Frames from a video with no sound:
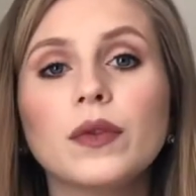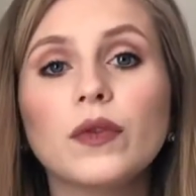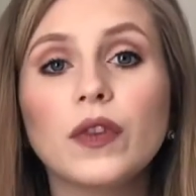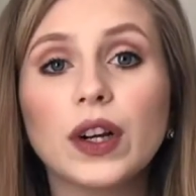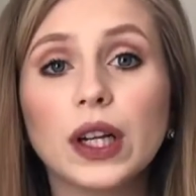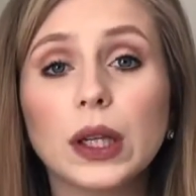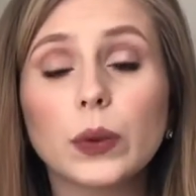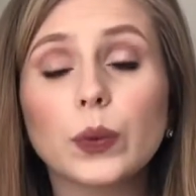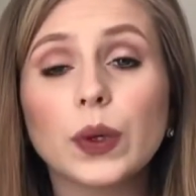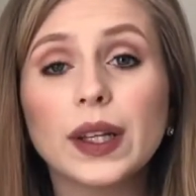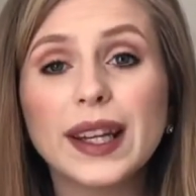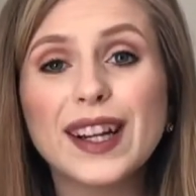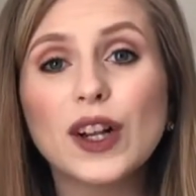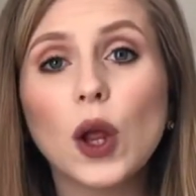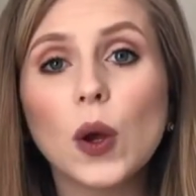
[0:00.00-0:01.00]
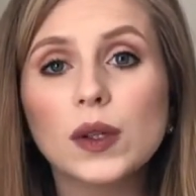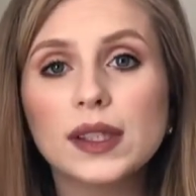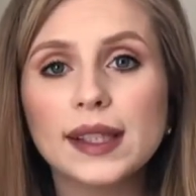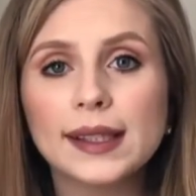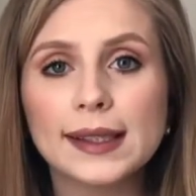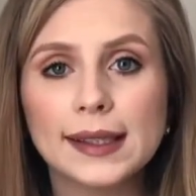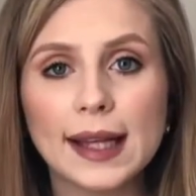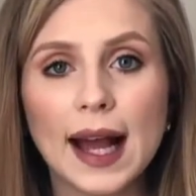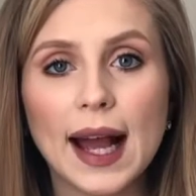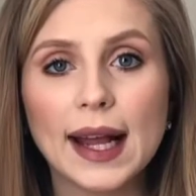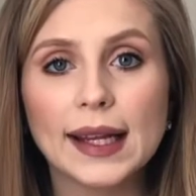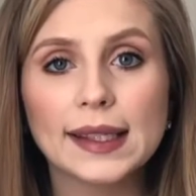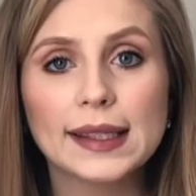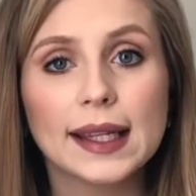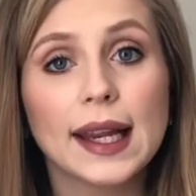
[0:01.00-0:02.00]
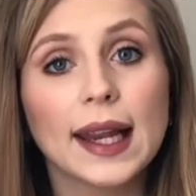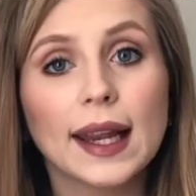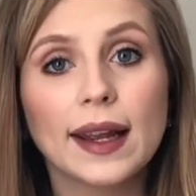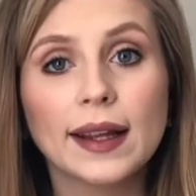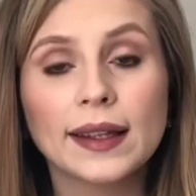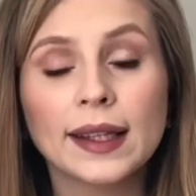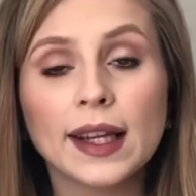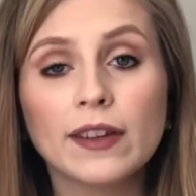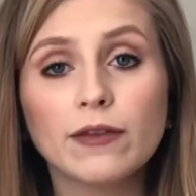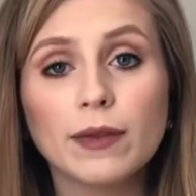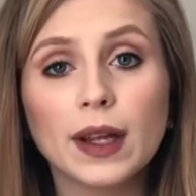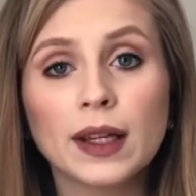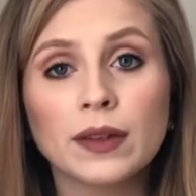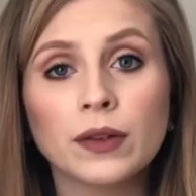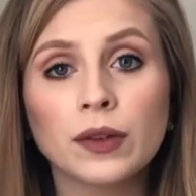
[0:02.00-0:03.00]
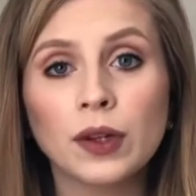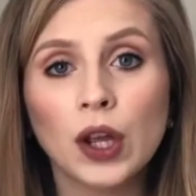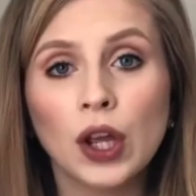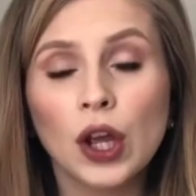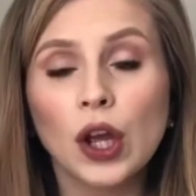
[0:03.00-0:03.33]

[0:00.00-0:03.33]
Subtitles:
really close in size and they've been